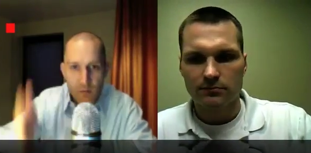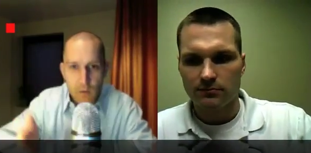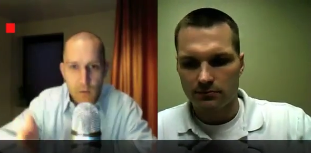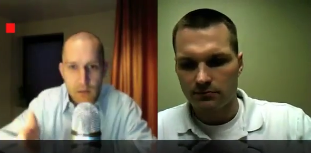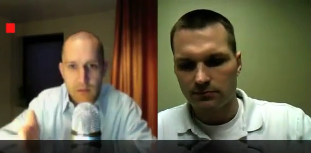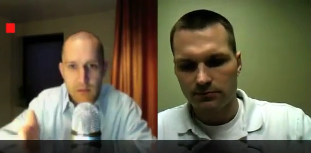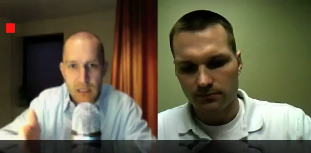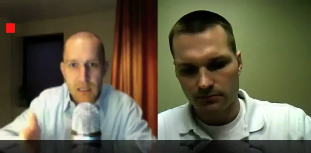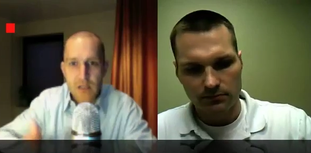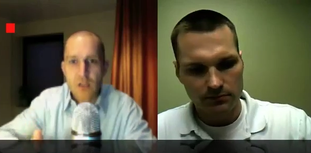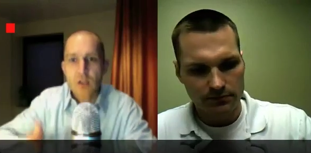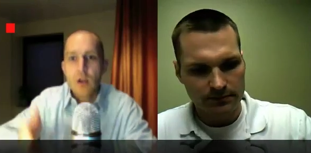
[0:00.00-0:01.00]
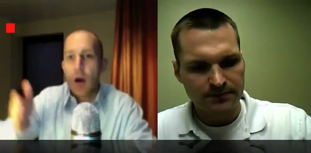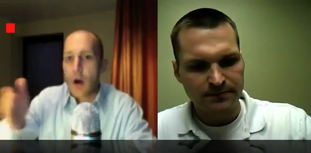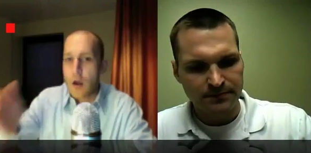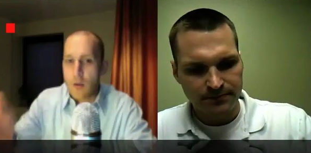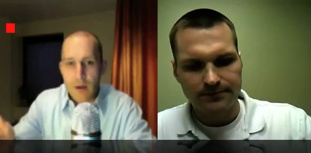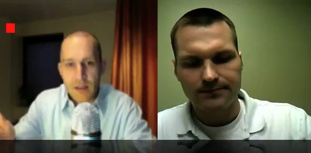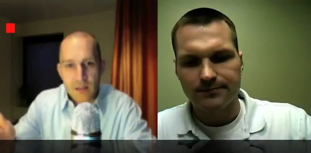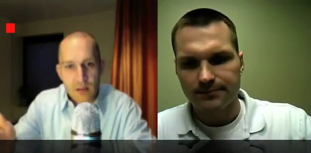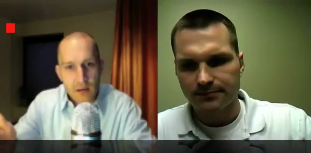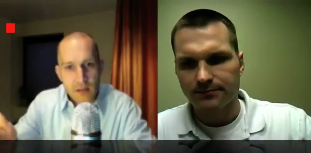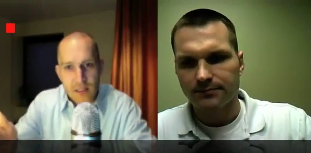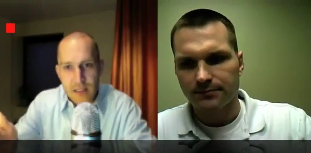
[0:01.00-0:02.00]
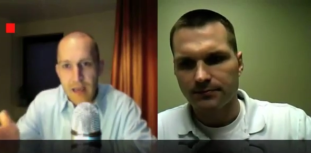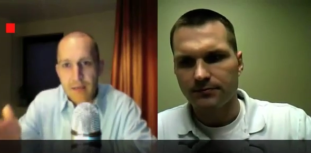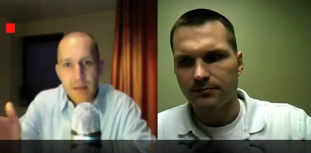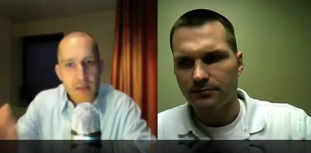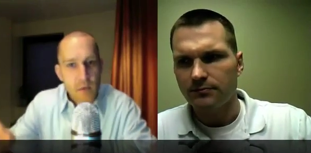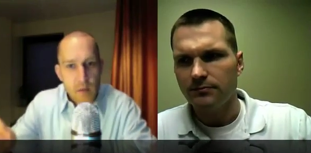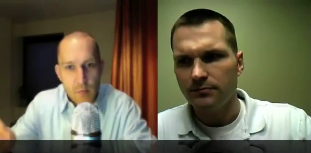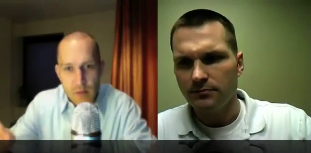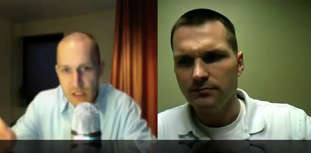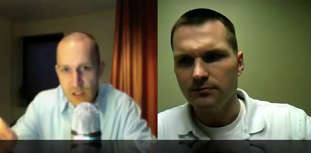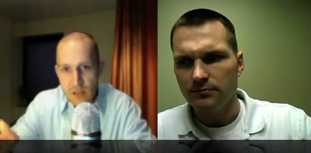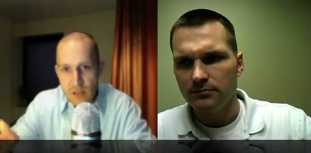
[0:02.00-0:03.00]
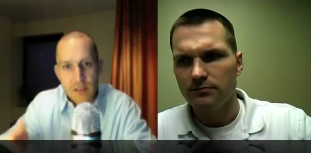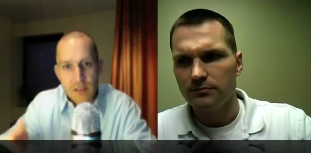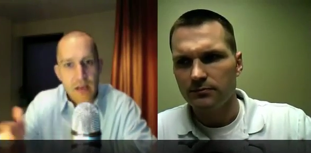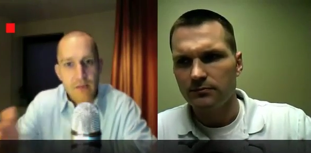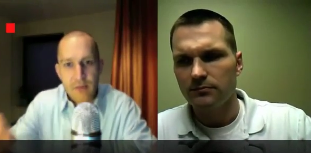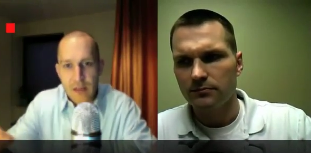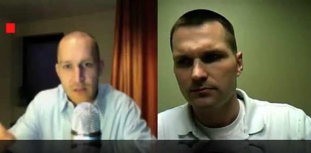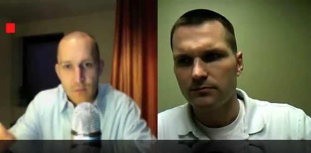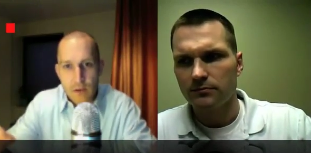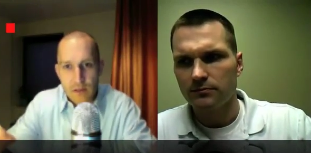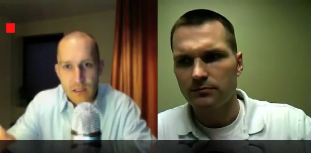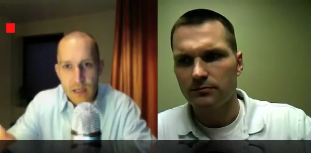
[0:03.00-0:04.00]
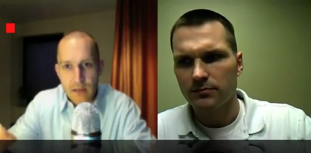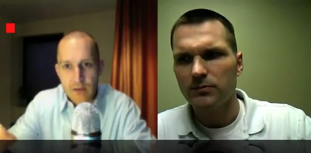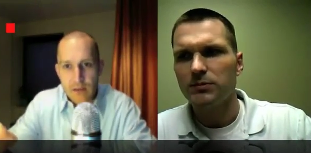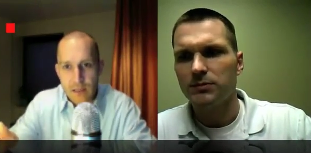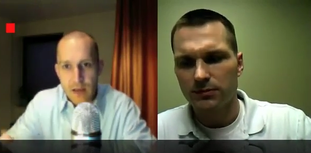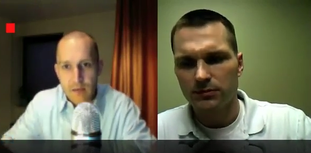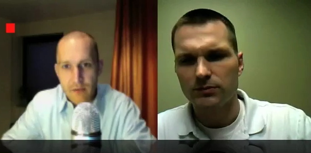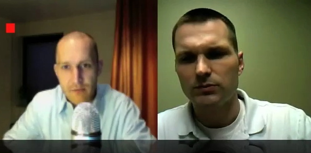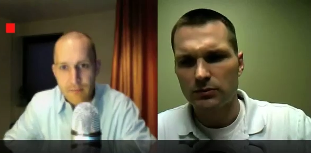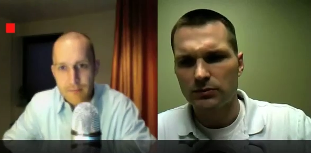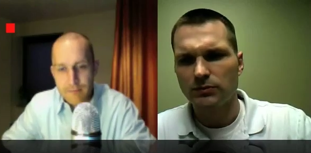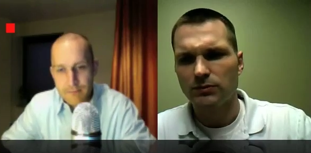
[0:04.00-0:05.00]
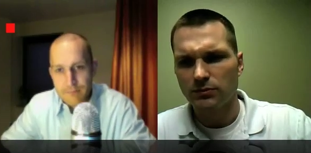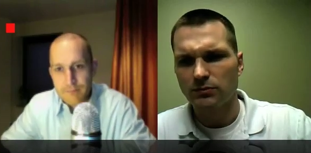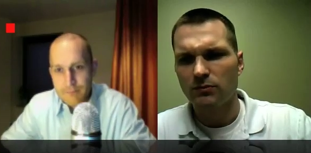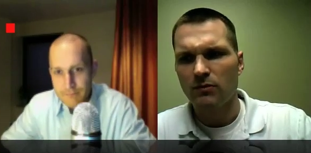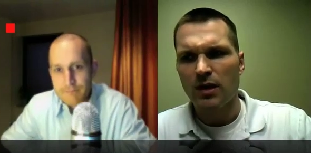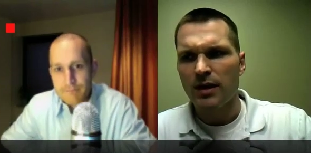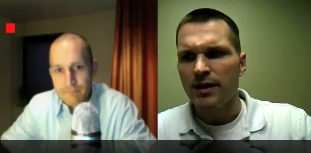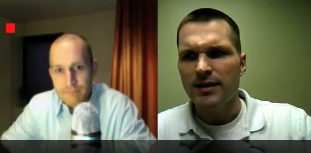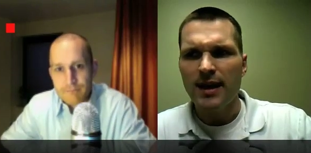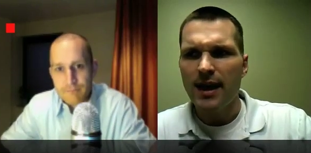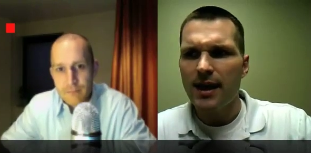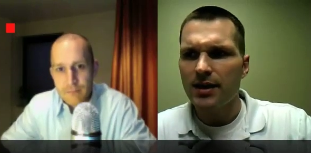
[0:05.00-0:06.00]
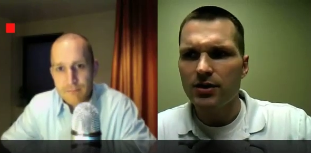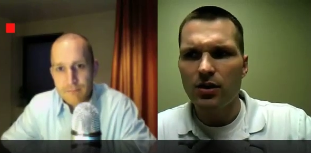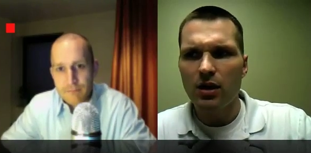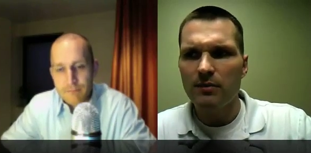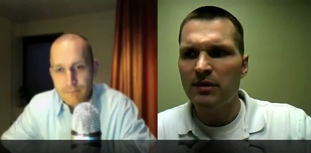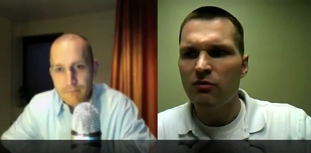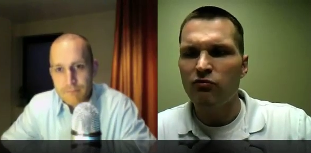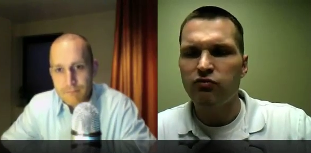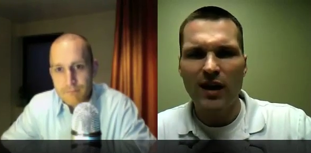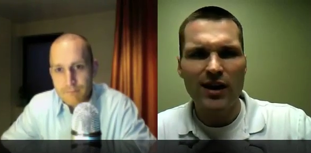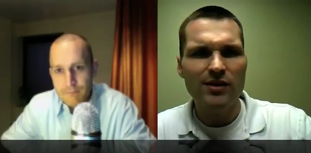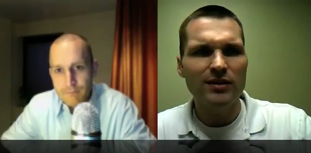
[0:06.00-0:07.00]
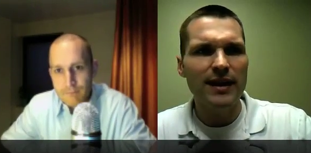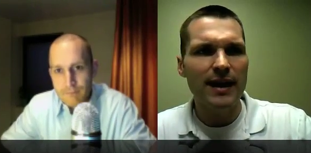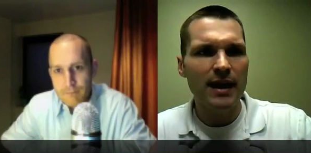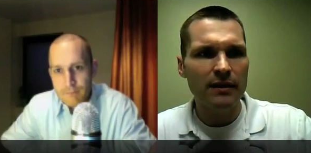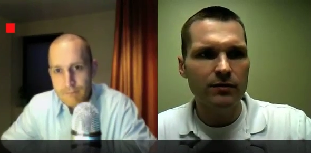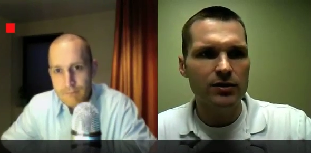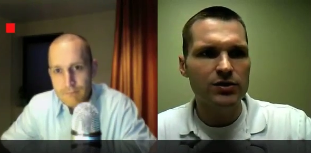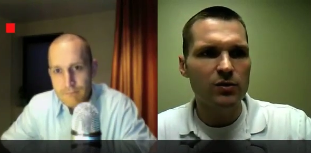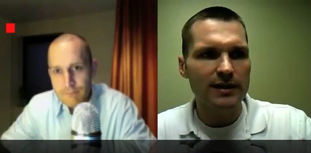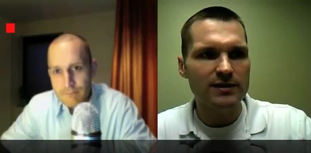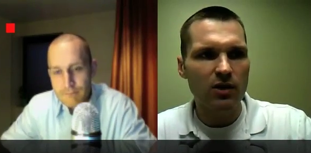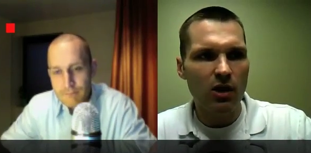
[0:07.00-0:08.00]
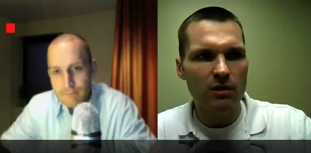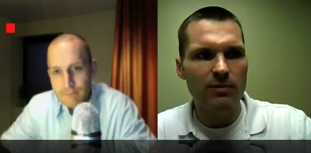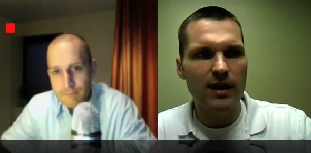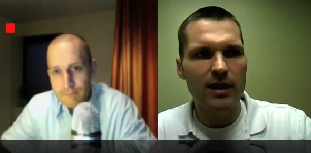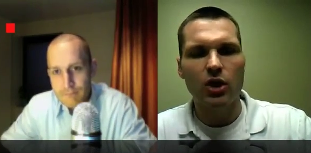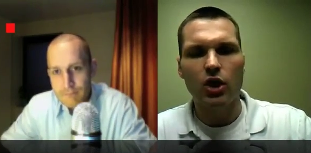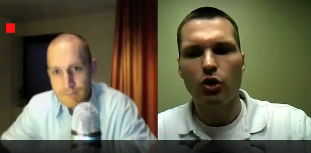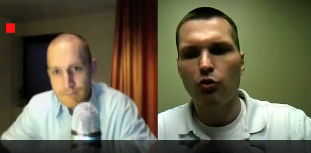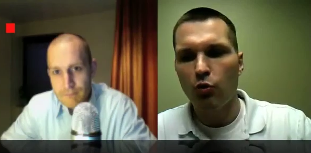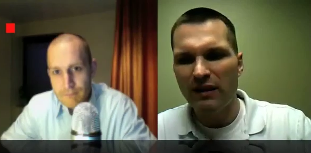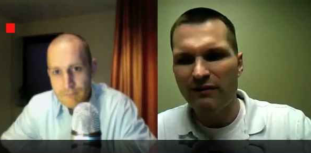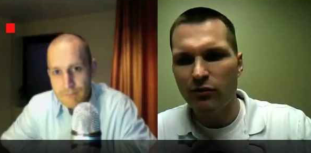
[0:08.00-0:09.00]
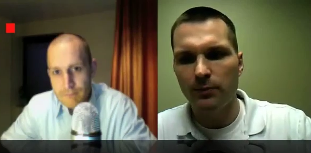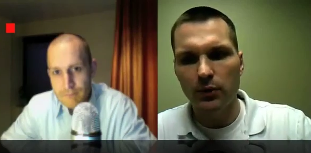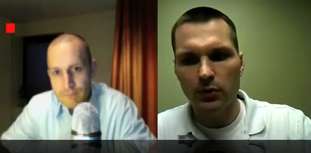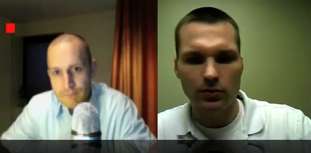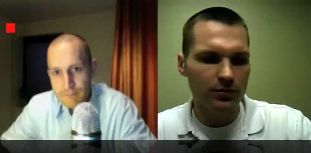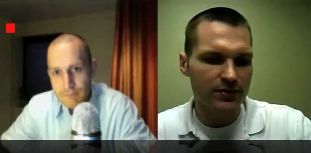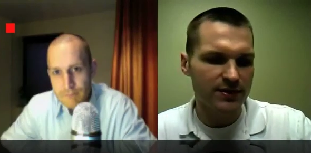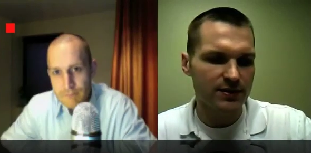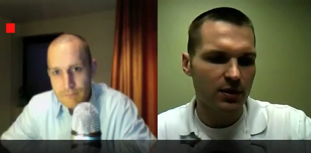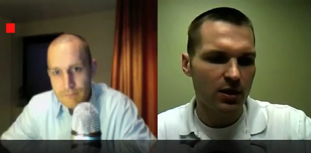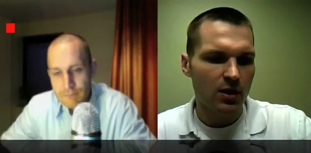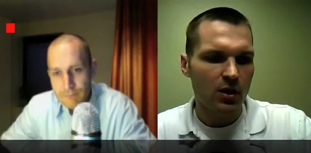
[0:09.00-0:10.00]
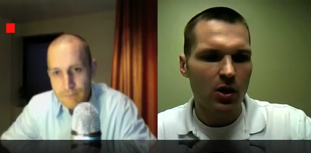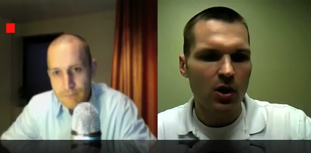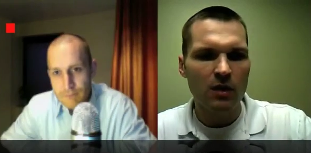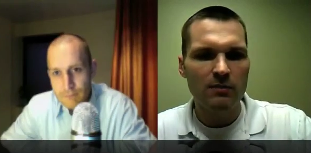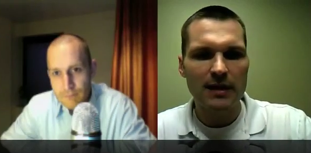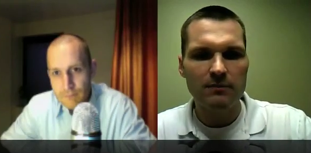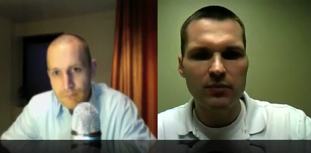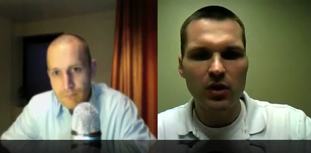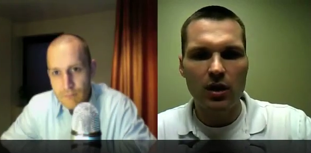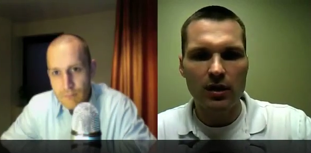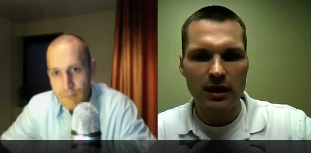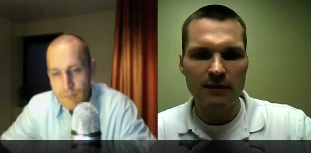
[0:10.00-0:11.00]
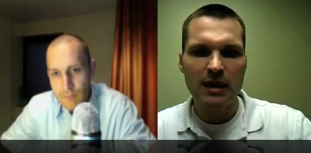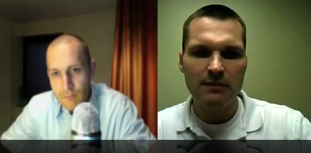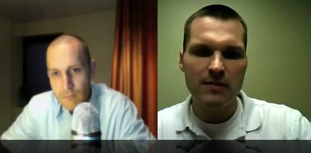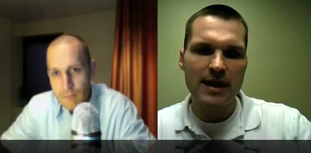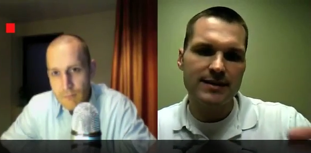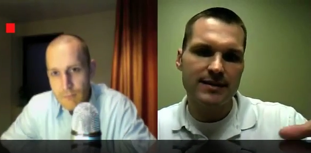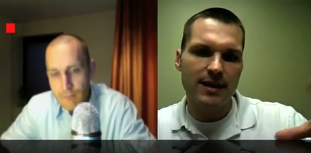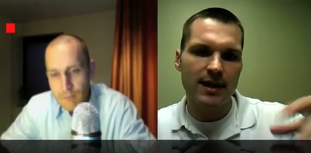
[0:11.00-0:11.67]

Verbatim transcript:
Speaker 1: where you teach. On the rest of your site, that's where you position yourself, that's where you sell yourself.
Speaker 2: Yeah, you know, I mean, rarely ever do I talk about river pools on my blog. I mean, I might